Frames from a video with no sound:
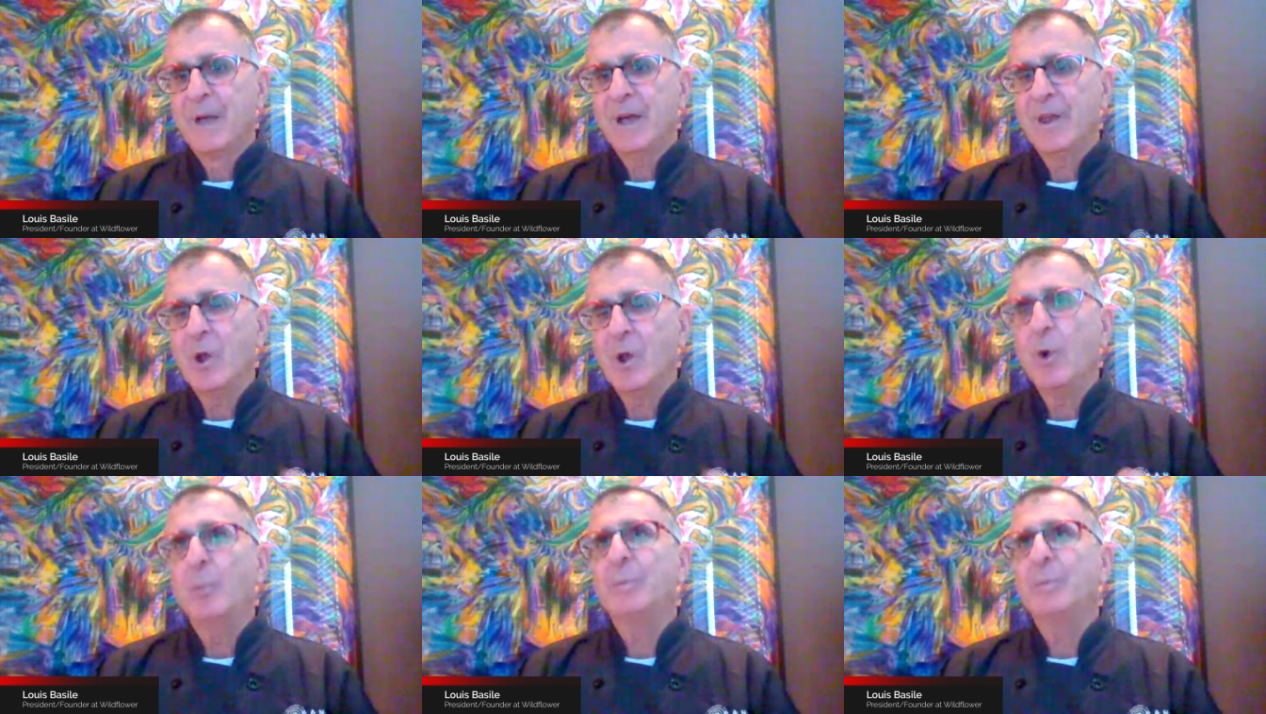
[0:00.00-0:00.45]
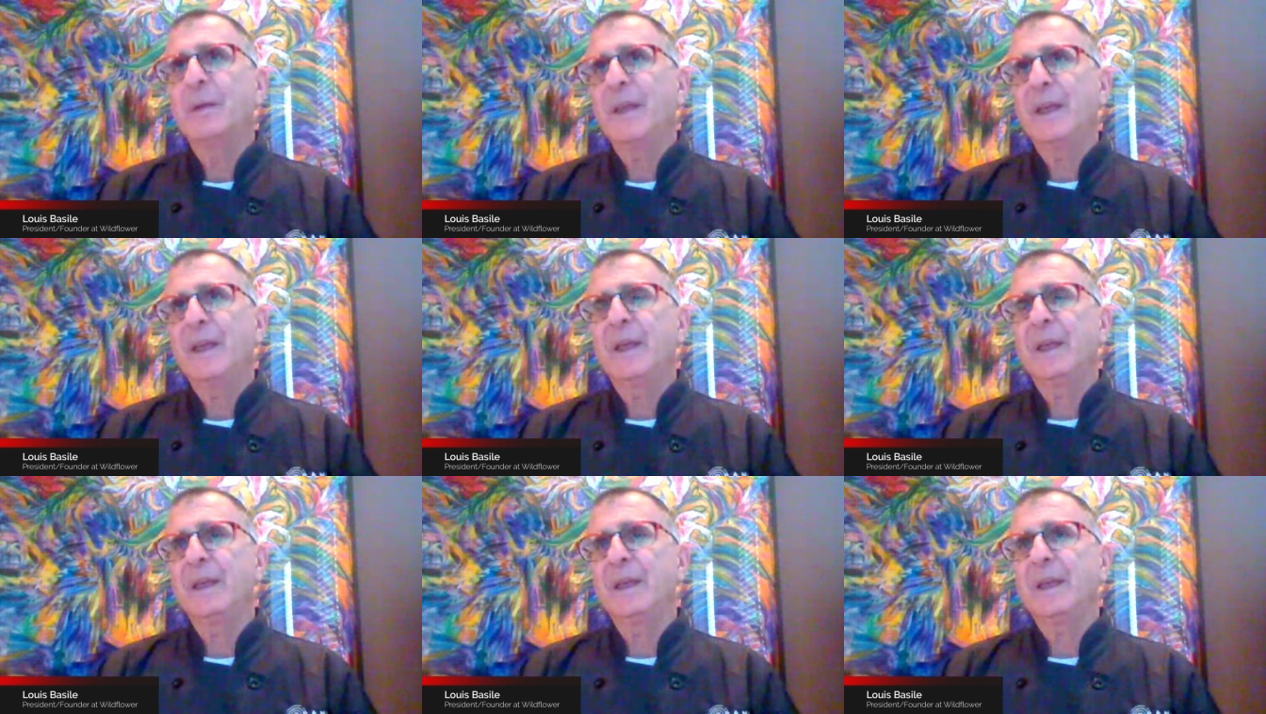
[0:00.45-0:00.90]
an
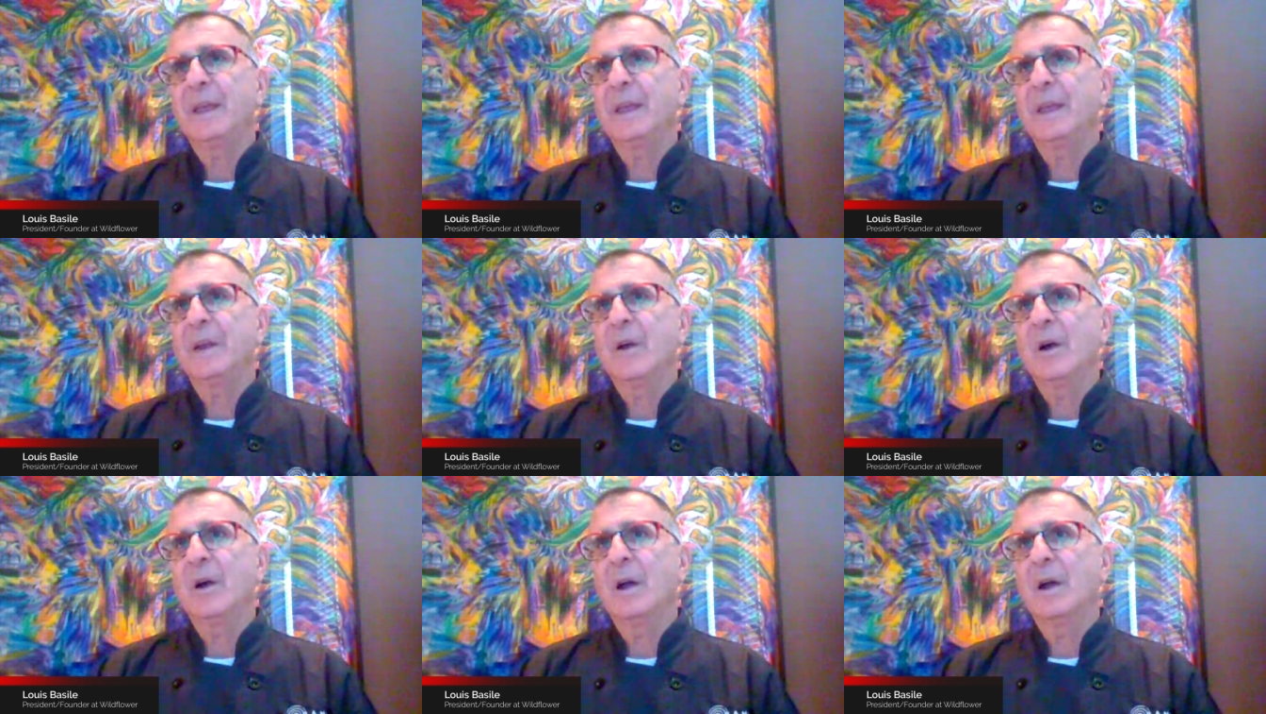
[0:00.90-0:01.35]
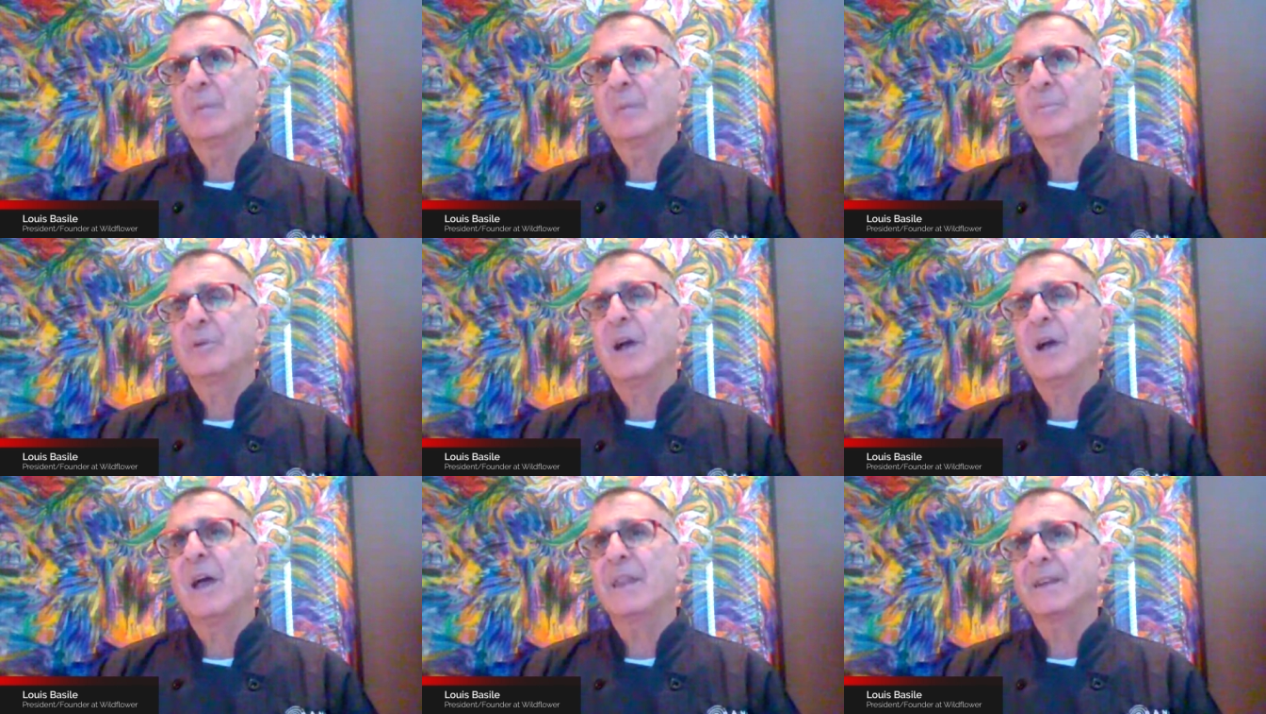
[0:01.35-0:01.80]
opening in
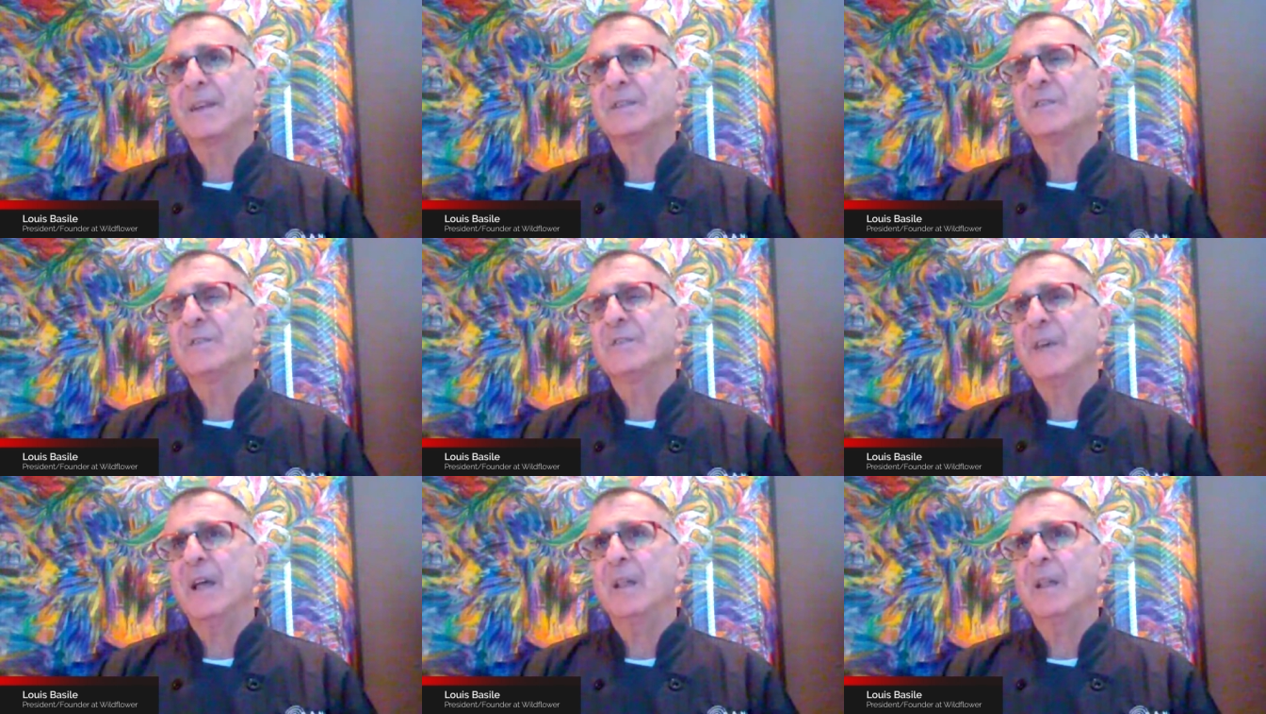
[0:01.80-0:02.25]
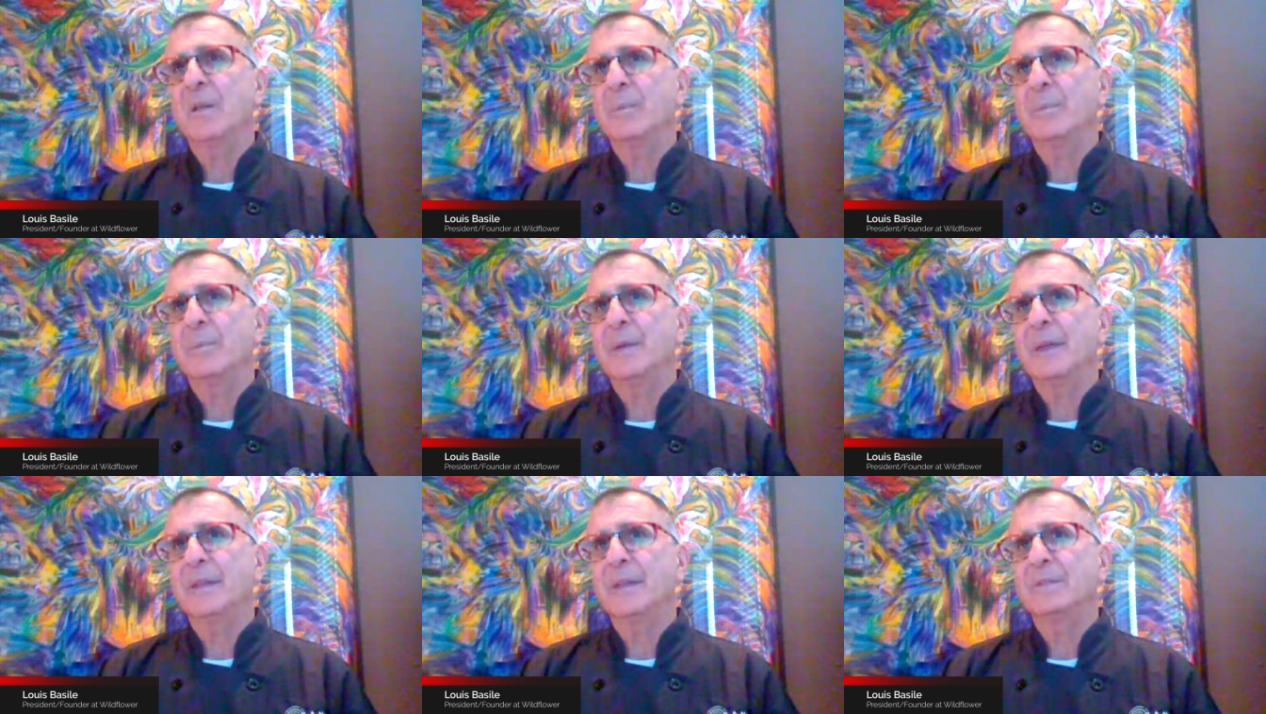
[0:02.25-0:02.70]
our product
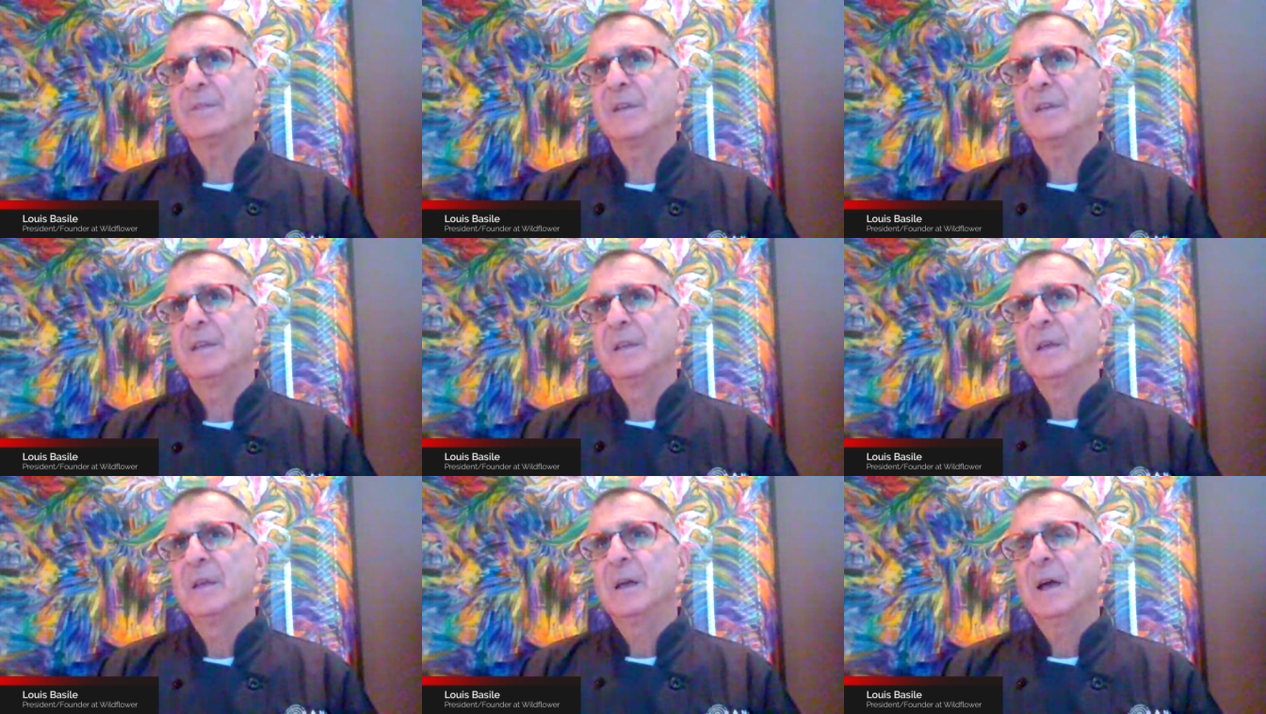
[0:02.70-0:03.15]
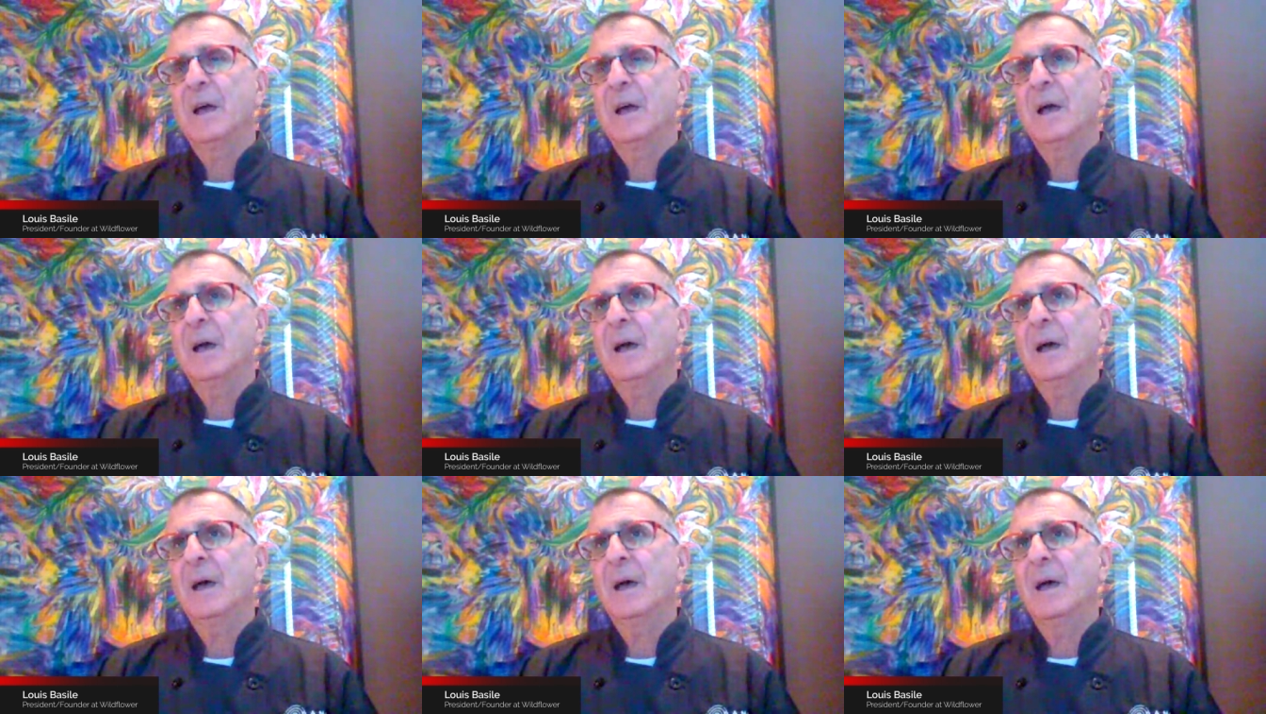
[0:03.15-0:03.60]
development
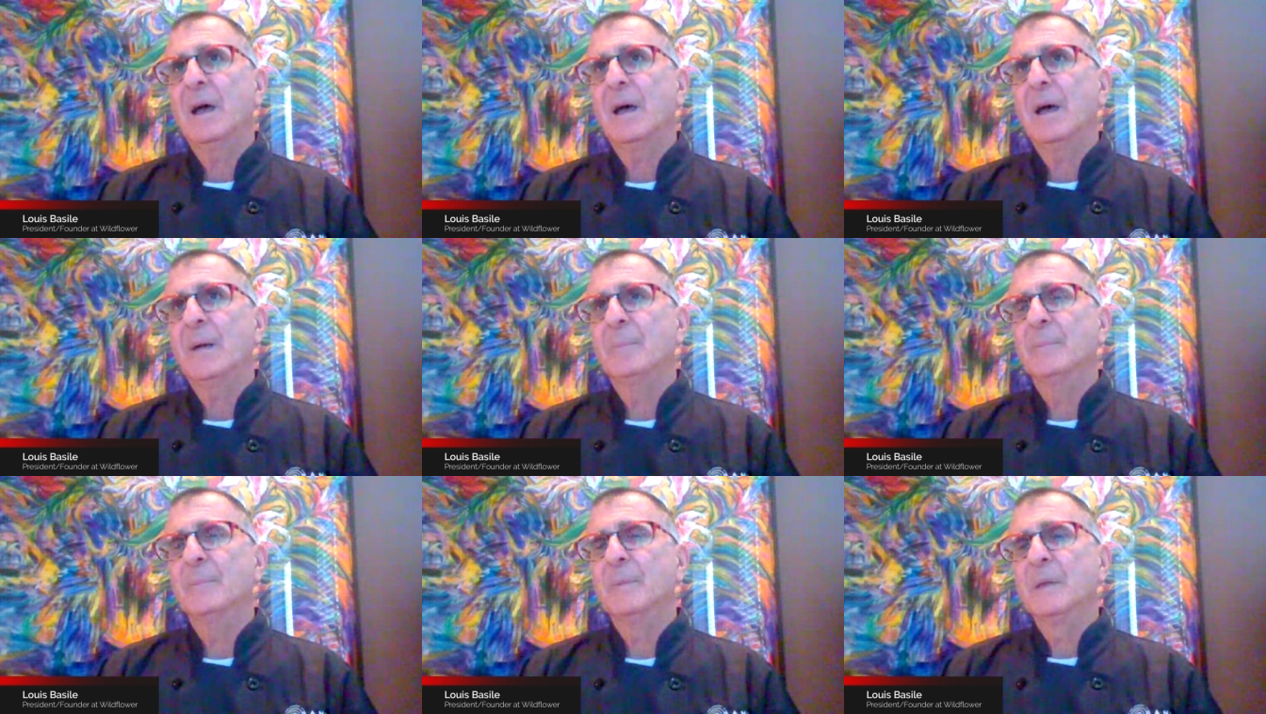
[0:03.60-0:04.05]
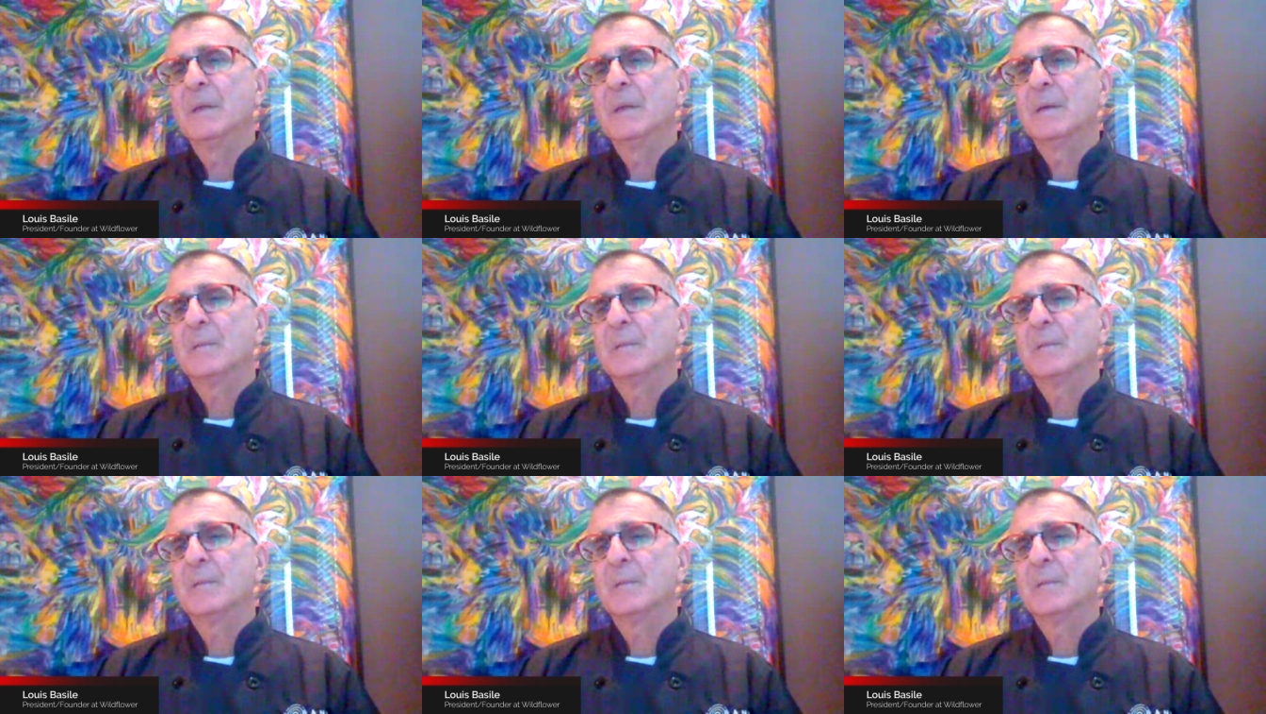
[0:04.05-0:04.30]
um,